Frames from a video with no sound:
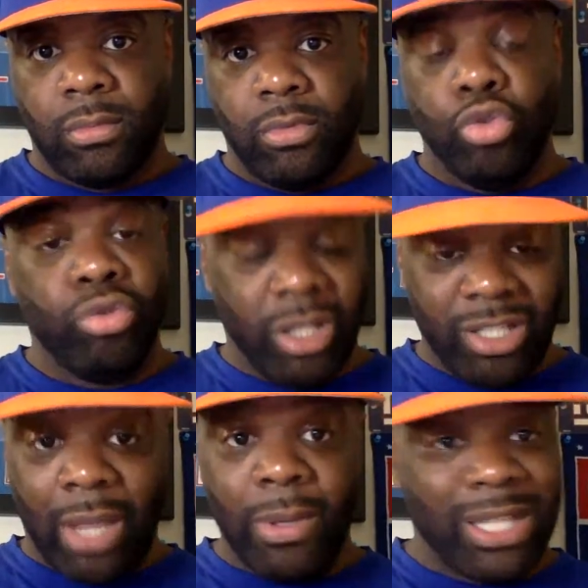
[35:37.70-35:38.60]
You think
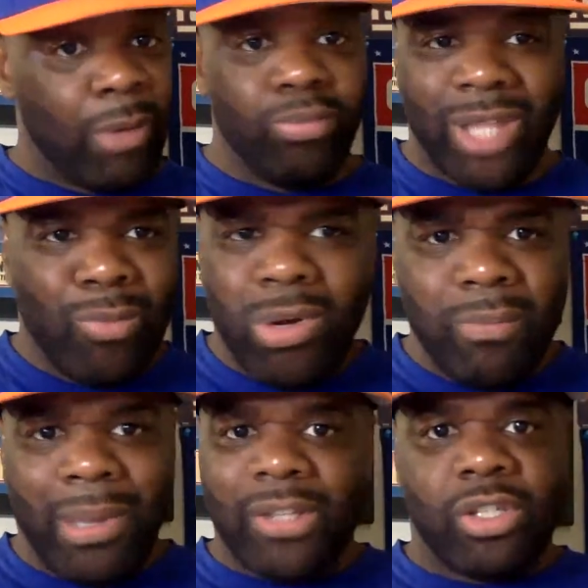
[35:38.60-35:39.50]
they
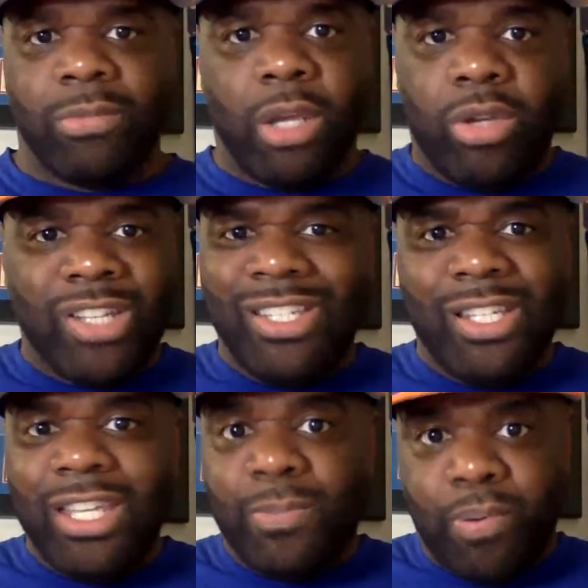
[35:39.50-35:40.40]
wouldn't bench him because
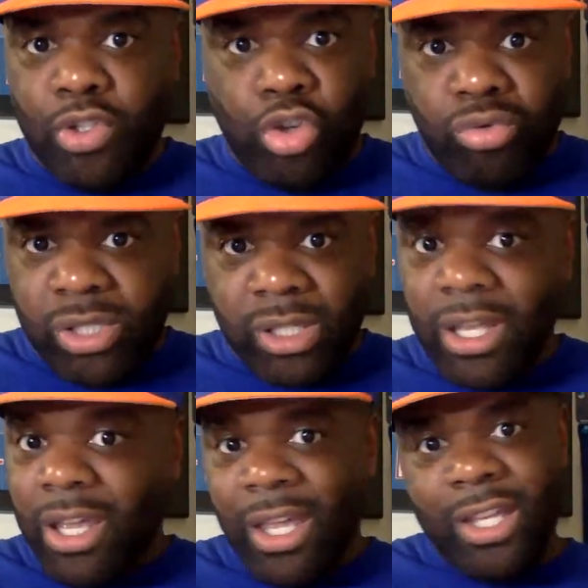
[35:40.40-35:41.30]
he's
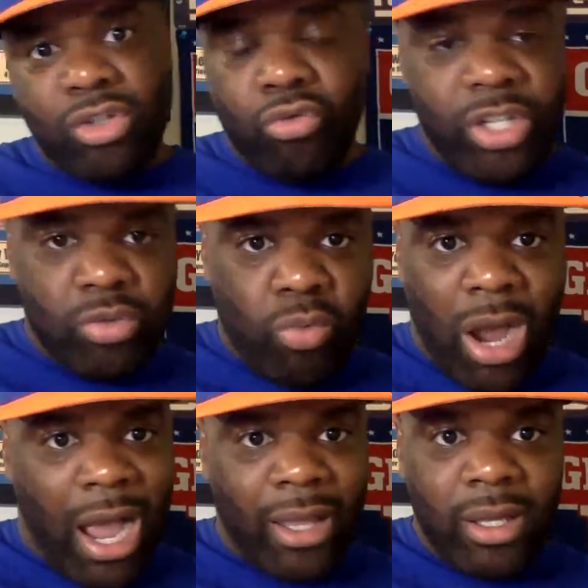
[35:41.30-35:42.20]
producing. He's the reason
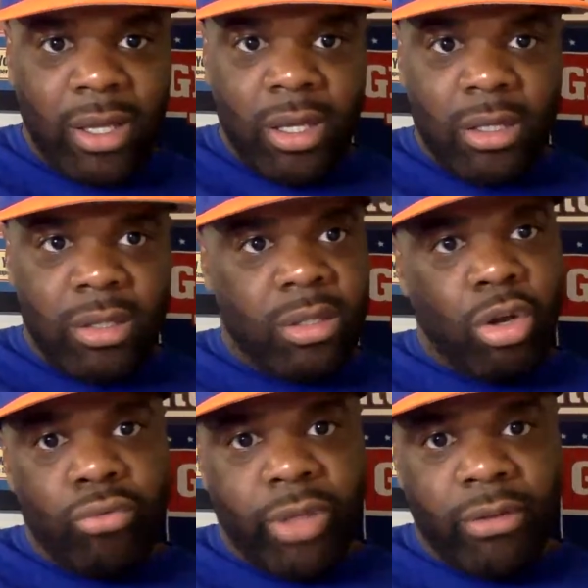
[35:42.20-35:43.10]
why
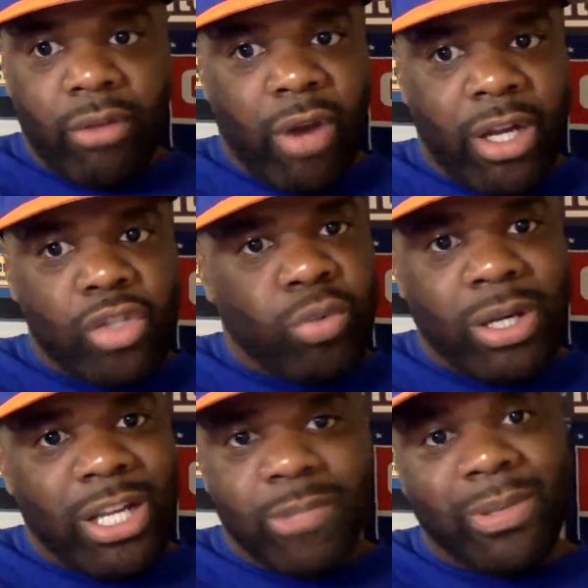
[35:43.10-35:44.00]
their record is
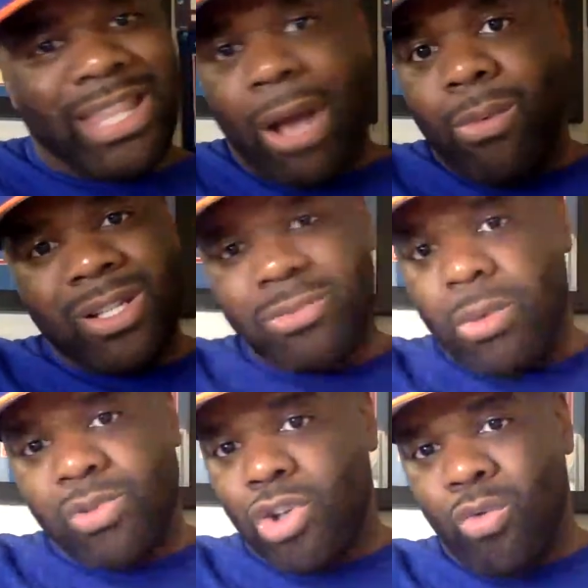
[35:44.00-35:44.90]
what it is. But that
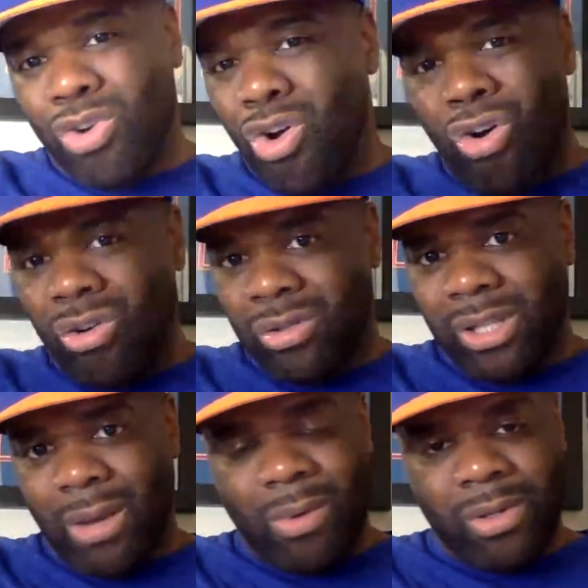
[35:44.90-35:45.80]
wasn't what was going on.
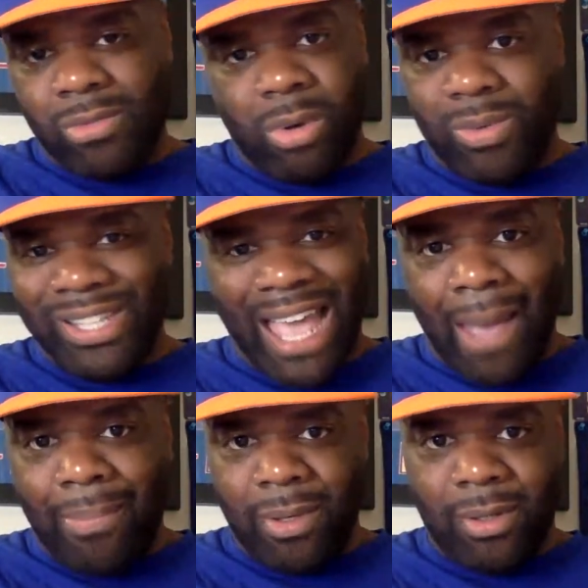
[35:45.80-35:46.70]
That wasn't what was
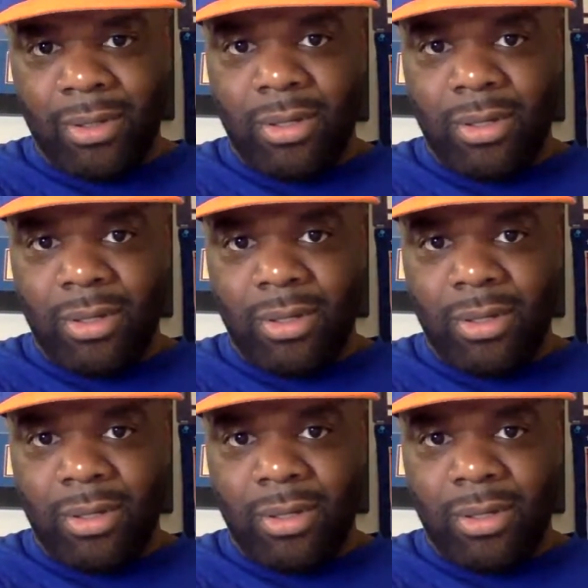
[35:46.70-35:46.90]
happening.